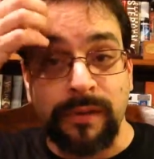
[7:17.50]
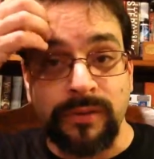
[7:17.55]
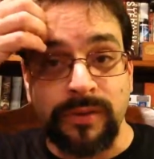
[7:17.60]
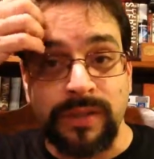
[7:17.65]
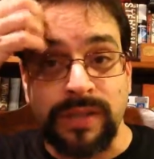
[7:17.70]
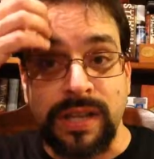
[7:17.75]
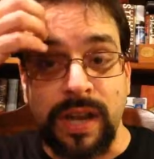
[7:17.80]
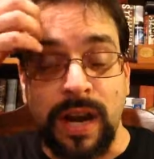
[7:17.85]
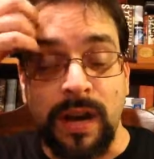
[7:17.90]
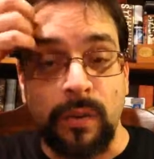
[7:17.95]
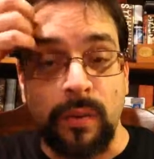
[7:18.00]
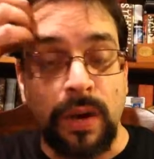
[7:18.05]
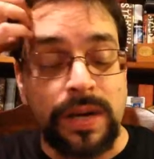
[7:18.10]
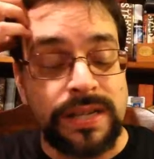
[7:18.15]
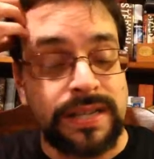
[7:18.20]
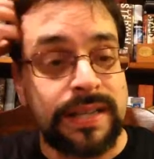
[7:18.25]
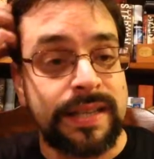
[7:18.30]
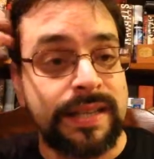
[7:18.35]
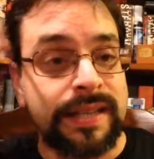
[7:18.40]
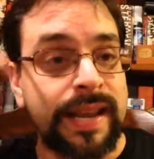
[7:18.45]
Star
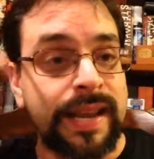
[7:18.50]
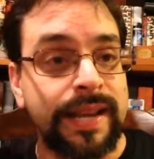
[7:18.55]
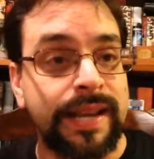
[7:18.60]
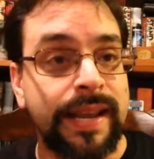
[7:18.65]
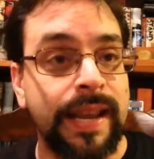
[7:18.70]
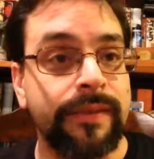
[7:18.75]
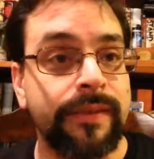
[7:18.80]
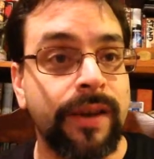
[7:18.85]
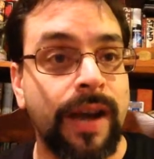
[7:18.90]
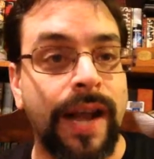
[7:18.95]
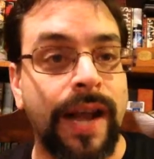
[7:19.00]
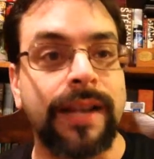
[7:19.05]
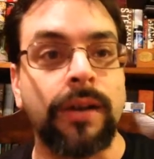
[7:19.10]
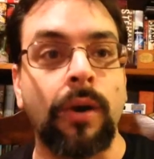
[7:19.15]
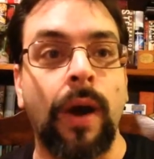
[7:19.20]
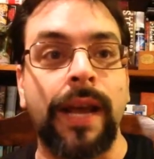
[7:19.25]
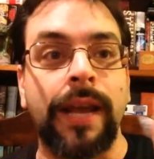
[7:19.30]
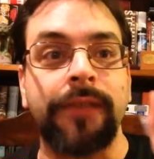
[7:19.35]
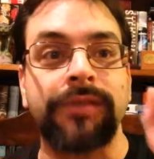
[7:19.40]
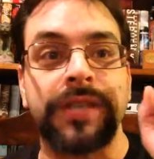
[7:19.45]
Wars? I think I gave it, I
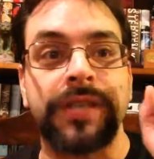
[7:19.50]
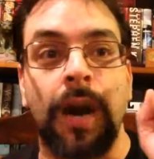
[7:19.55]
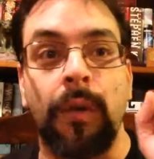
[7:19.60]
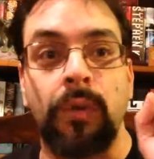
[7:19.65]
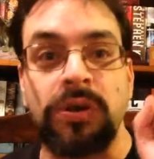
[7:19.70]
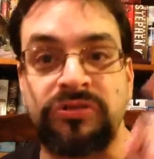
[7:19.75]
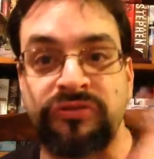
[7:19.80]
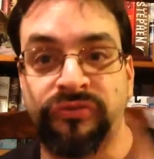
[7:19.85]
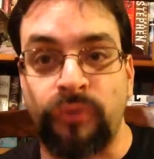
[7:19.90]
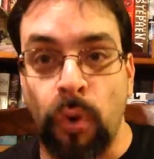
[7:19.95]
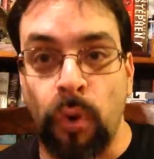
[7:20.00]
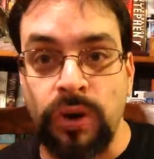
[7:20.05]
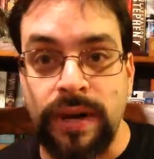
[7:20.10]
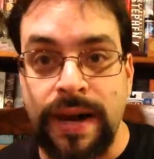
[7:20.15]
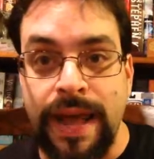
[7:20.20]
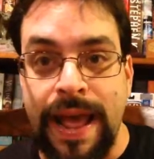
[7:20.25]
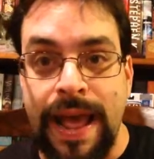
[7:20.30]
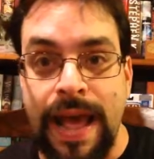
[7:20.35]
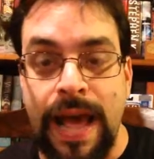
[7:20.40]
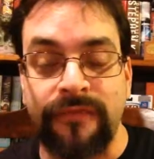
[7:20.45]
gave Star Wars
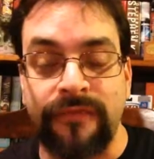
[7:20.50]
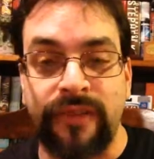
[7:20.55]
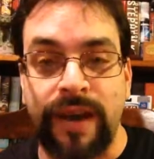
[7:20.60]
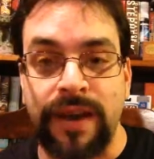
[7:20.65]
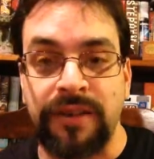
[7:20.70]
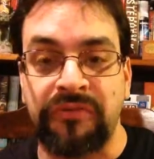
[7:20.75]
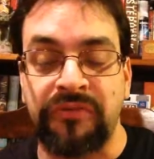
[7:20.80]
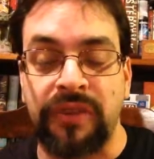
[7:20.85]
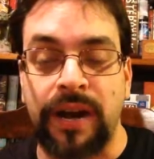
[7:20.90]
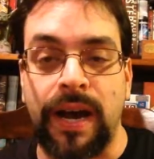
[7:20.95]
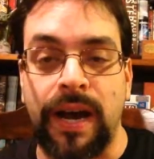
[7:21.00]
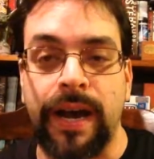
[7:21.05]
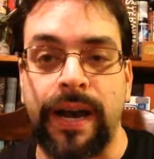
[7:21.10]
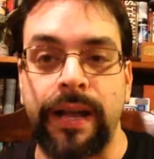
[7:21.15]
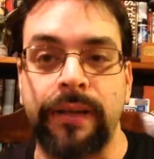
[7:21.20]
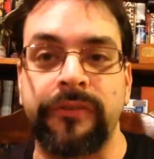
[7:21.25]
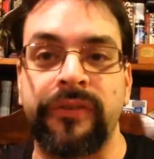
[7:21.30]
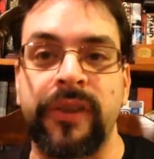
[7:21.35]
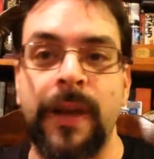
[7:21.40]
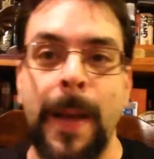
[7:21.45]
4.5 out of
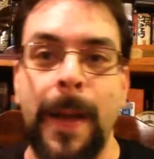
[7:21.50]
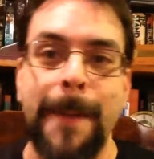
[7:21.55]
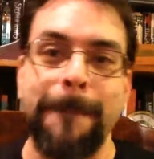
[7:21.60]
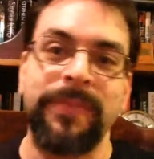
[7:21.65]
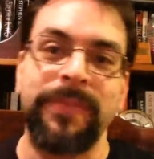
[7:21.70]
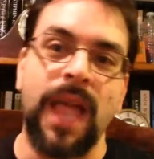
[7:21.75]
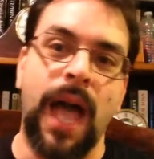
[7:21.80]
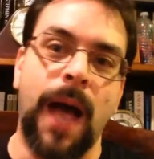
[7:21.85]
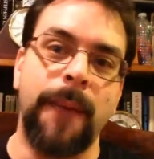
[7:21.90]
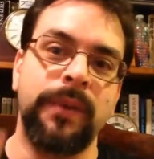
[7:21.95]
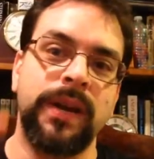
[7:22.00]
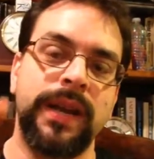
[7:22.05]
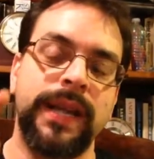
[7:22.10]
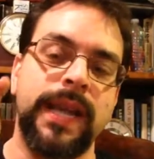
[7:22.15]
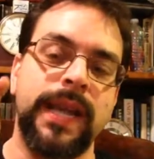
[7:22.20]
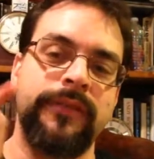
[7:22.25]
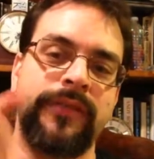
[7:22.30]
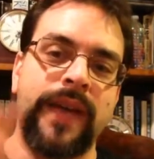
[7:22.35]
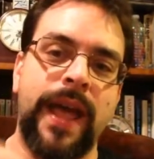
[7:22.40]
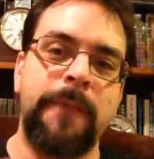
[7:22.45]
5. I'm going to
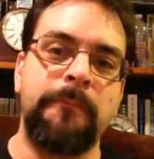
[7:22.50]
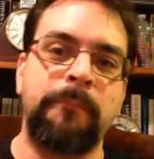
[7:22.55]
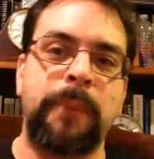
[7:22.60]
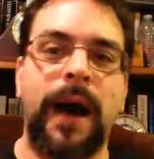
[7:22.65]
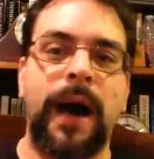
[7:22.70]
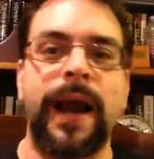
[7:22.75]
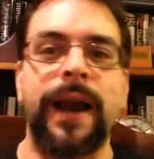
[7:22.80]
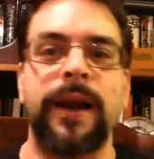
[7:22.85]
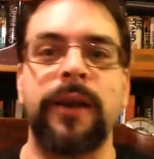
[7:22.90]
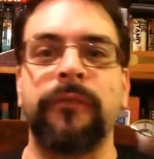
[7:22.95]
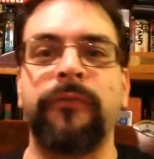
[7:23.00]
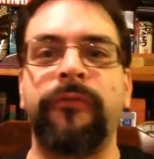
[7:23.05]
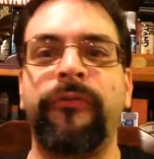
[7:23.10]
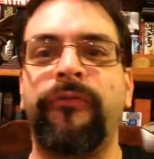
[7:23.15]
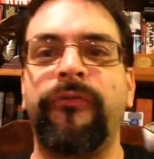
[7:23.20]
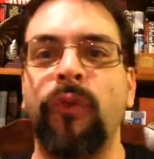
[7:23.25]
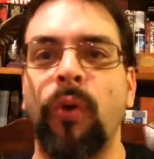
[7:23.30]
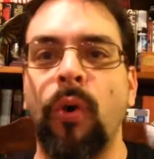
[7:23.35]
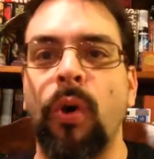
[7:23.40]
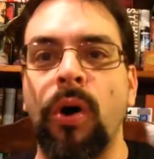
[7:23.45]
give Empire
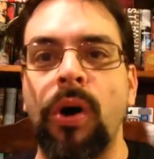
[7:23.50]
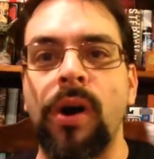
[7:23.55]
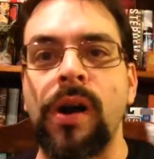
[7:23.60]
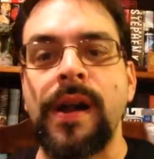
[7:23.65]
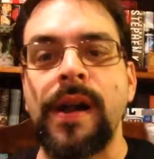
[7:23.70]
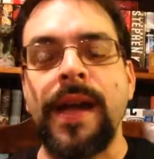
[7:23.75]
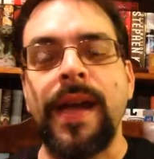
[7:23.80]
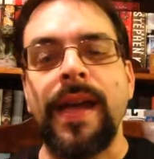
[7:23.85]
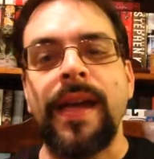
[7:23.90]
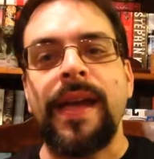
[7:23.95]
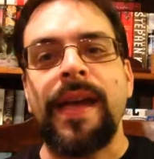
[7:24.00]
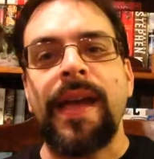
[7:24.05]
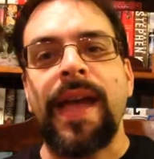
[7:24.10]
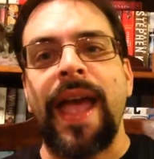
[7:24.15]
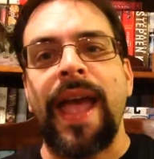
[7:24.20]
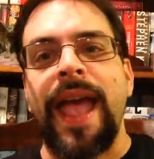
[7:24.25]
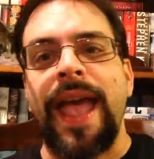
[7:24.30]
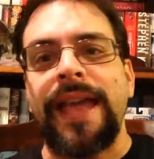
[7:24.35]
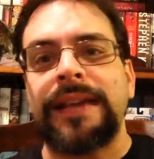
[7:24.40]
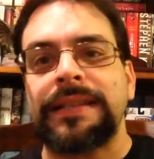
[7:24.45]

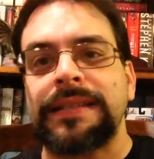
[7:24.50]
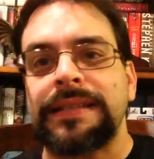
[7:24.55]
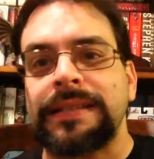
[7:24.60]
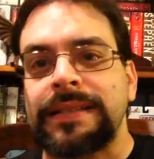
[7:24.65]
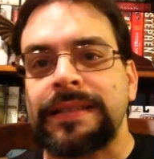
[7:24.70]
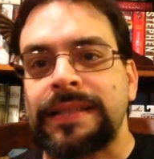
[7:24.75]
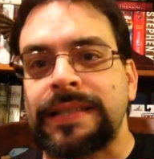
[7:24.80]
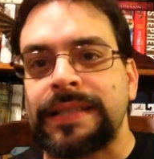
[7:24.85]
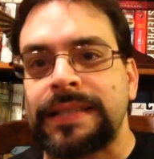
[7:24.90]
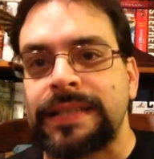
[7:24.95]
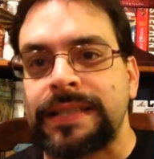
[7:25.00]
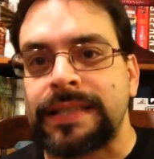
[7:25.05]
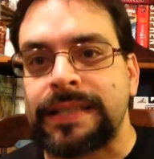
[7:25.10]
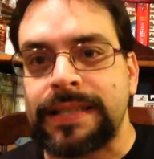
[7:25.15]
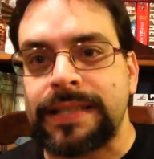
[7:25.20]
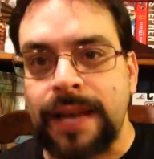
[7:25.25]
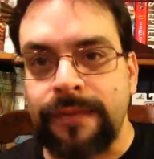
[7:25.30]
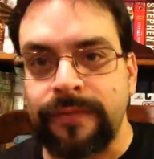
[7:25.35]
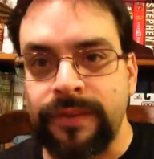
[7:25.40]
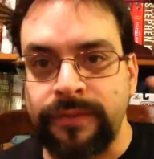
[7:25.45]

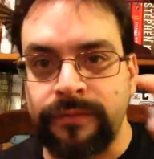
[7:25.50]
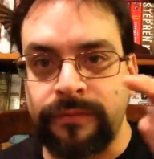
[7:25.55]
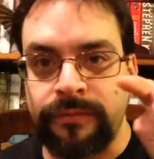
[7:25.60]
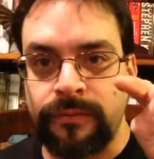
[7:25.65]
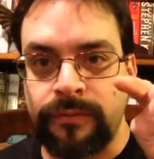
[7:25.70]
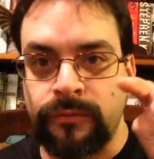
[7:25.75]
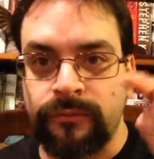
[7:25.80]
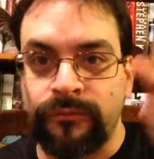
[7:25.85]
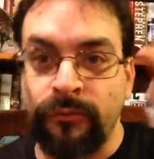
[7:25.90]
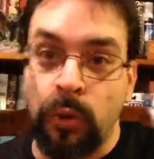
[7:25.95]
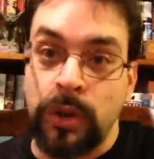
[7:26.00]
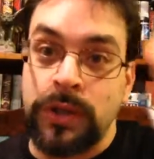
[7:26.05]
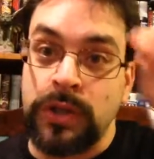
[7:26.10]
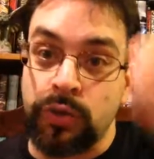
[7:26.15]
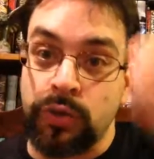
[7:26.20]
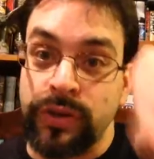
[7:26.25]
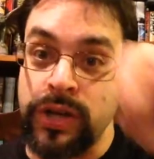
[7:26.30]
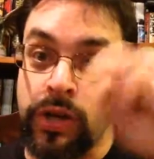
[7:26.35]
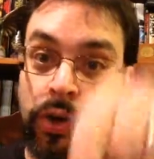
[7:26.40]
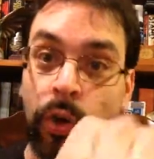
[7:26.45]

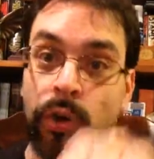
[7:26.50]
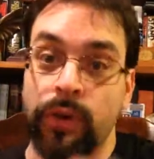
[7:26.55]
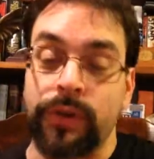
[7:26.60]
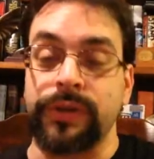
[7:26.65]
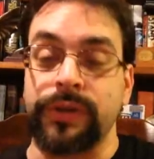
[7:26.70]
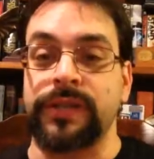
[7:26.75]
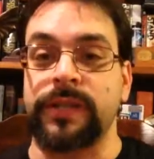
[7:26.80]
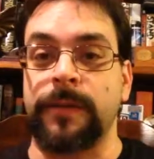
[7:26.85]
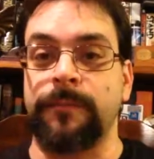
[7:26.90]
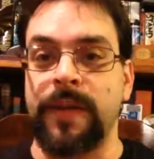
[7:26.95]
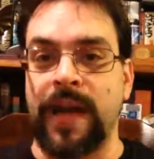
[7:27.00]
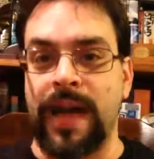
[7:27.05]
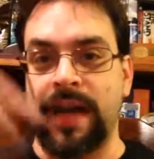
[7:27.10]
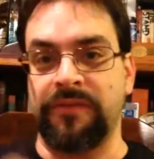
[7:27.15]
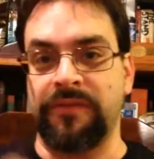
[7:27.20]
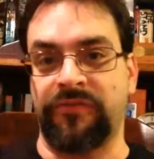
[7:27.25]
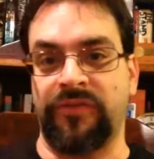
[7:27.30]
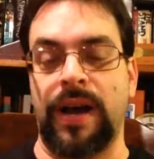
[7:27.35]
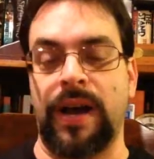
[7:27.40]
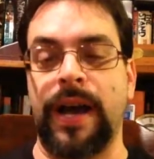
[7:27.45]
4.75 out
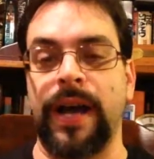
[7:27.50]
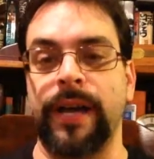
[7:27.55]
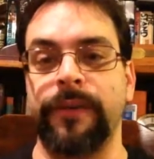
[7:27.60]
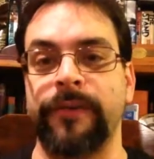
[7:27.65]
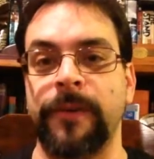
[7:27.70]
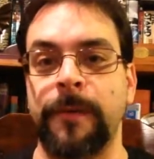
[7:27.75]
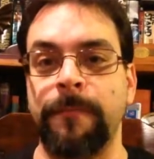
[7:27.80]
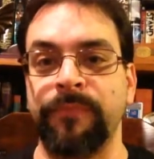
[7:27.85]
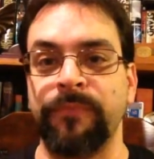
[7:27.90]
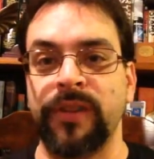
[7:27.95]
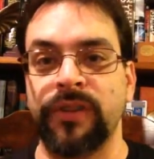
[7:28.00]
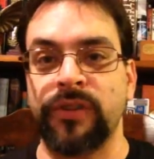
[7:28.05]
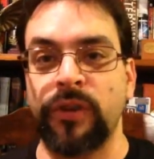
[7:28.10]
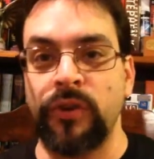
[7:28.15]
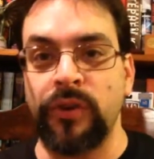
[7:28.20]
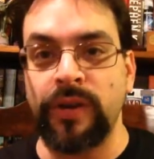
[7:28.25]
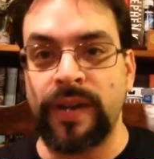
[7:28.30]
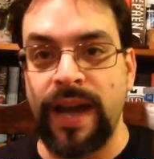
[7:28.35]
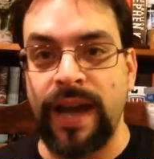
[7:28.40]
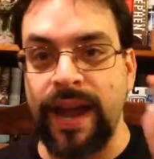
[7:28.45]
of 5. So
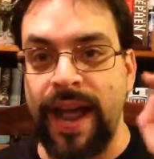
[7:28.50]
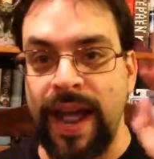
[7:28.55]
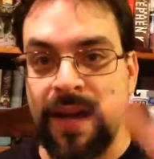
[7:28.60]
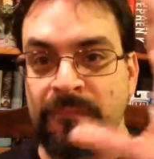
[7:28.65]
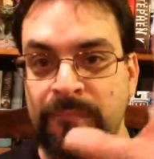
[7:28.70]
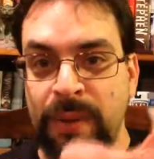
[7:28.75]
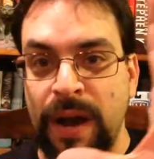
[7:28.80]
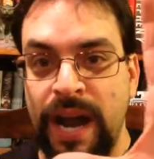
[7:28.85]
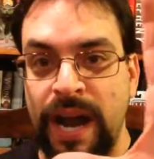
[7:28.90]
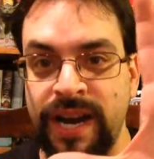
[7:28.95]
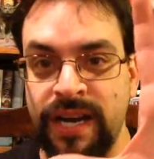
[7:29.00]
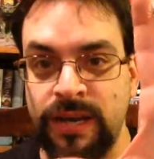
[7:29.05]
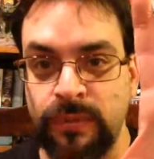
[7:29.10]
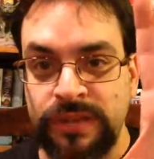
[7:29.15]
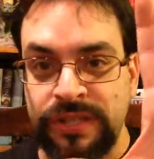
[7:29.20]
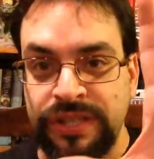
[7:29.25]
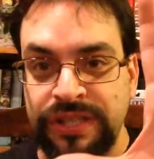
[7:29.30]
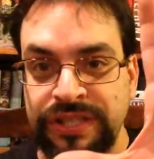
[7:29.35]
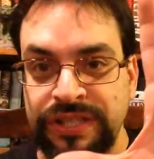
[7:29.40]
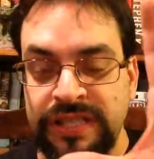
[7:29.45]
you got Empire,
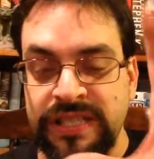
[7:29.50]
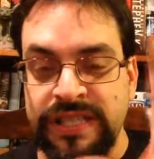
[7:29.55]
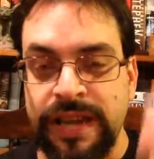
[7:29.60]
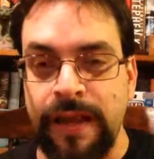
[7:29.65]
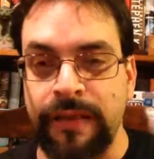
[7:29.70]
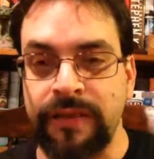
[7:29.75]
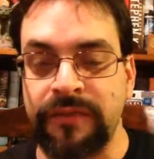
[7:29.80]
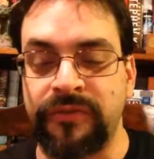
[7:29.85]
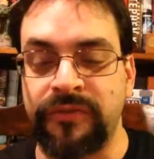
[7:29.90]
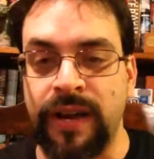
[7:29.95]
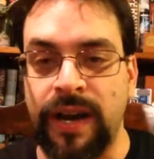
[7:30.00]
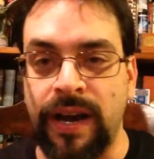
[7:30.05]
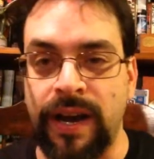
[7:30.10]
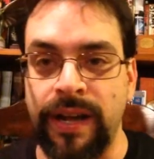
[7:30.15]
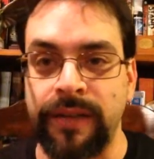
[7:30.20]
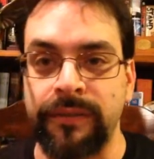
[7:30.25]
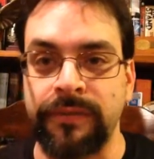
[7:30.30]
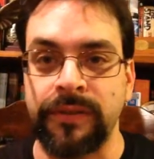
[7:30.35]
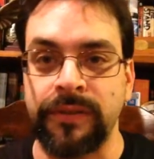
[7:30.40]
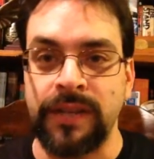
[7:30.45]
which is a solid
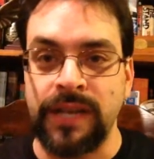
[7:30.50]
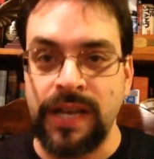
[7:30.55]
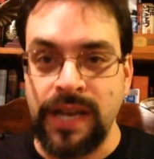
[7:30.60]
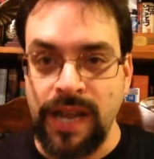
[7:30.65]
5,